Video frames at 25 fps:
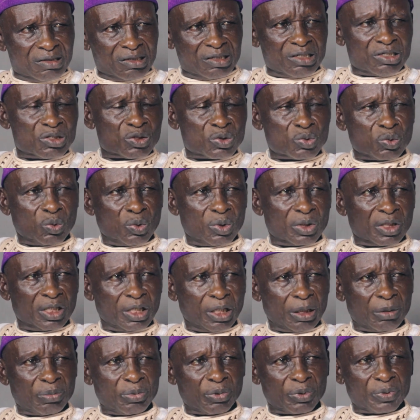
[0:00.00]
is what
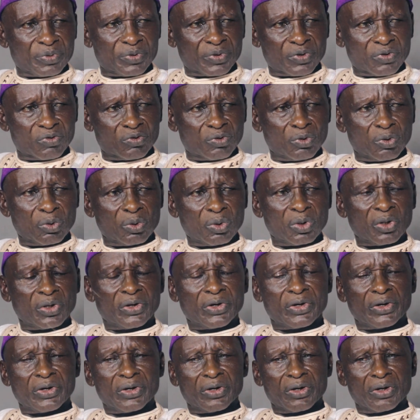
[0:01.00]
happened. So,
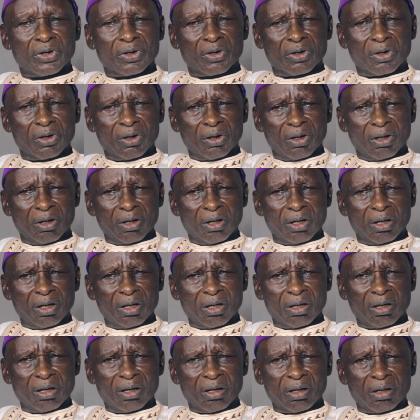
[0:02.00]

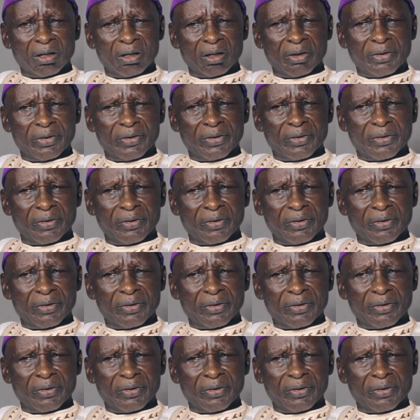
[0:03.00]
the